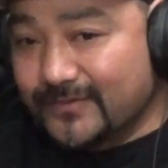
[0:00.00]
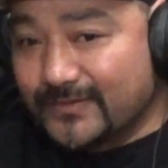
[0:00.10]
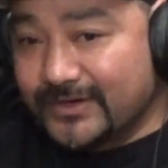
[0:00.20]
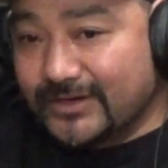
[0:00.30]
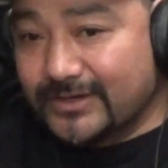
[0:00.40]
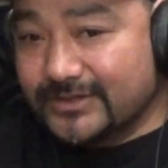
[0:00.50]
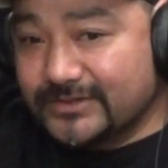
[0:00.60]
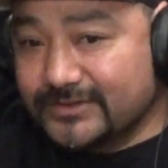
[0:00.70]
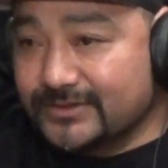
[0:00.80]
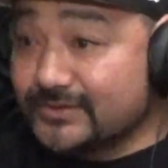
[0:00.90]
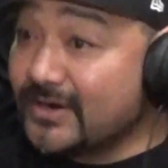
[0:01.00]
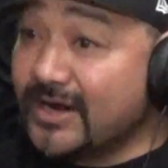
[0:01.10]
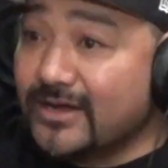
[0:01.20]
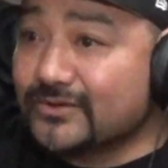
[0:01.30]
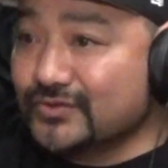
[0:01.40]
want to to
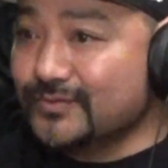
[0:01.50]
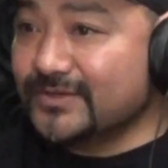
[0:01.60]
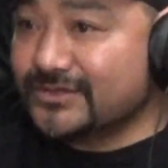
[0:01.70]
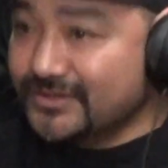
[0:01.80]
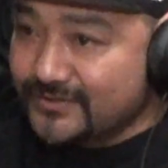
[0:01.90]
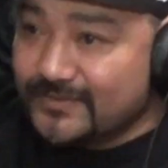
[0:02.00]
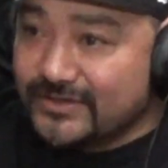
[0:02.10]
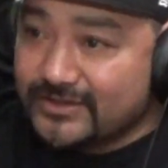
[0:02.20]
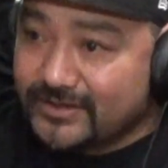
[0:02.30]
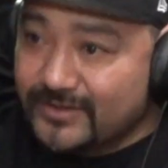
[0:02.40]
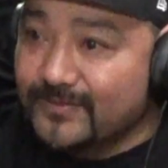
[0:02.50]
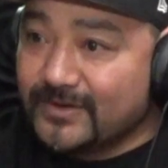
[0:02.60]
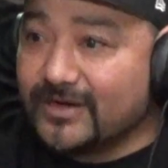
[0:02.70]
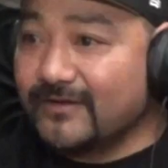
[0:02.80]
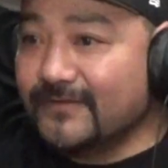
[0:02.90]
dry out too much, so you want to keep
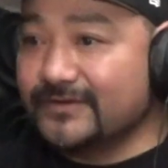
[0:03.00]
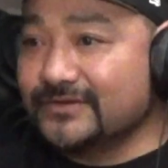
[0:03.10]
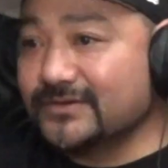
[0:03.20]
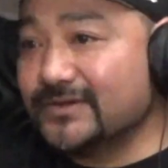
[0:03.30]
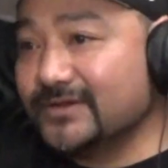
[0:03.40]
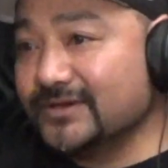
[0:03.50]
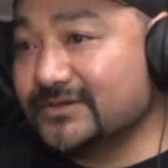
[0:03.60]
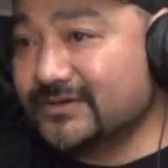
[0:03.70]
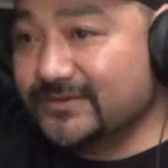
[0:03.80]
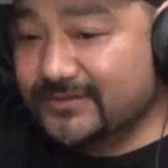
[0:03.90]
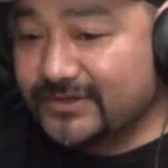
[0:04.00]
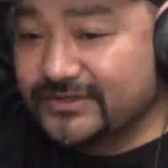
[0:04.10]
it covered, sort of thing. So